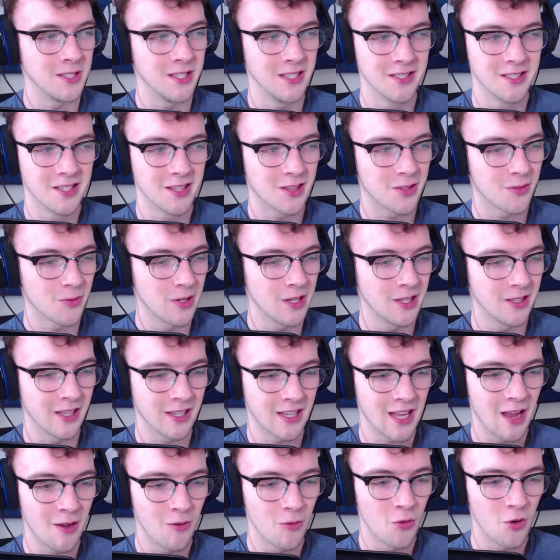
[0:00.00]
Season 3,
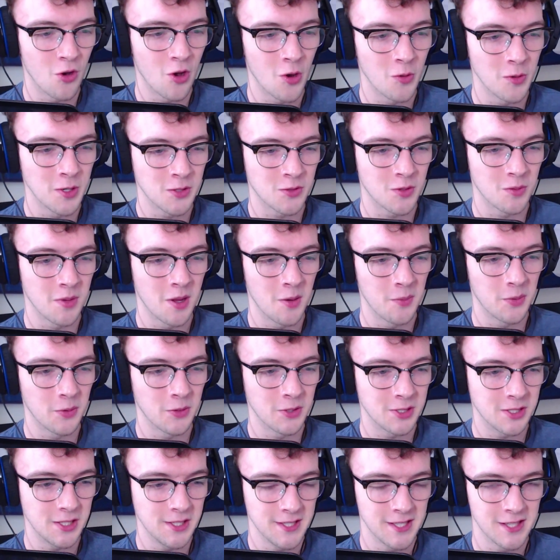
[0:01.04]
like, I will always remember
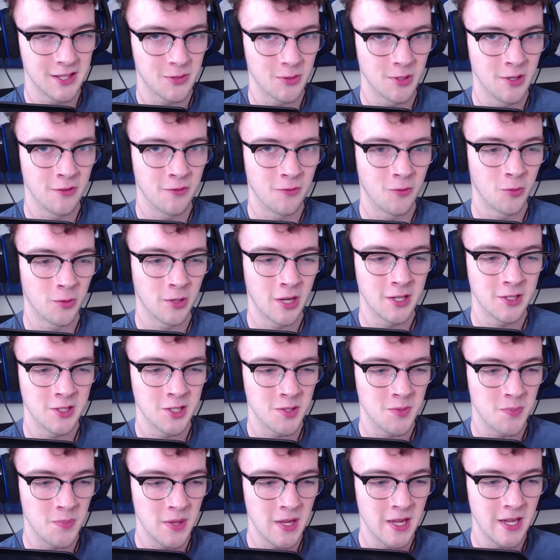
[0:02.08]
Season 3 of Fortnite
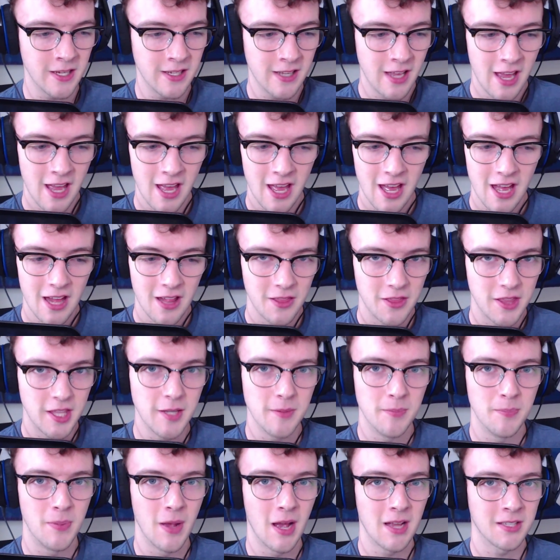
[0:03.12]
just being
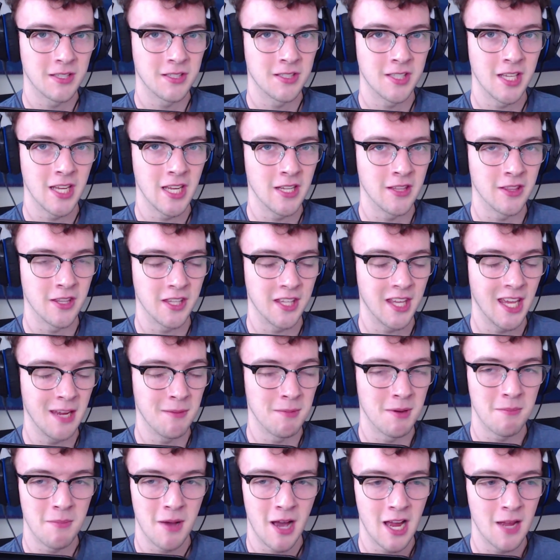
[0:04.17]
the best state in the game,
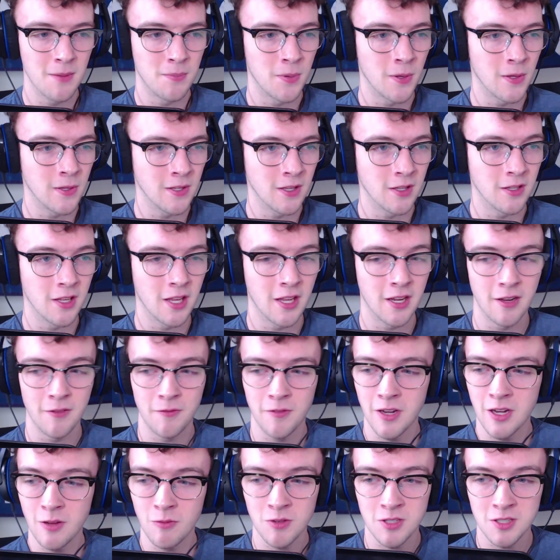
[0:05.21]
in my opinion. And if
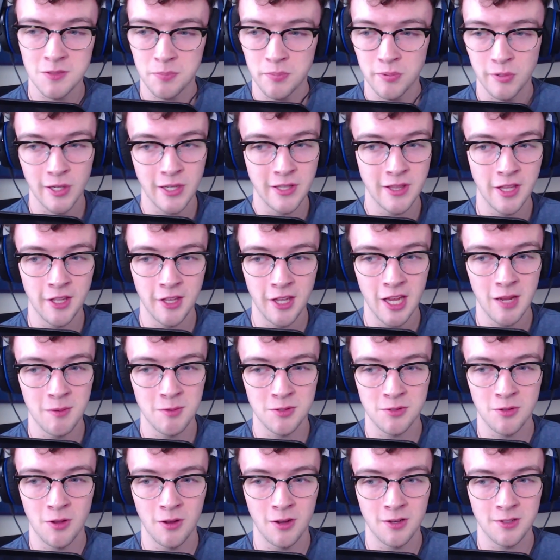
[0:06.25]
anyone's played the game
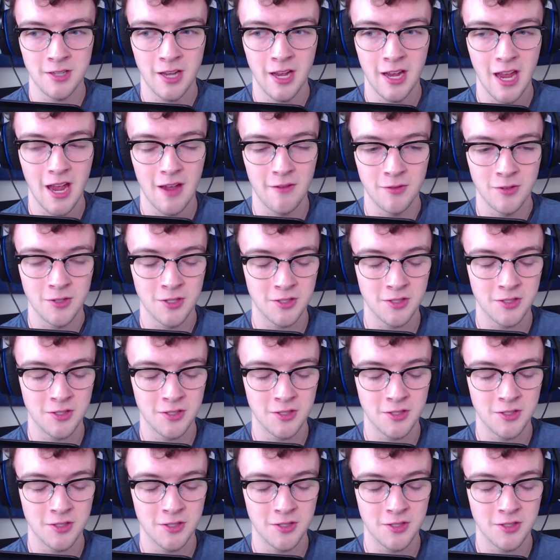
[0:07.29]
as long as I have,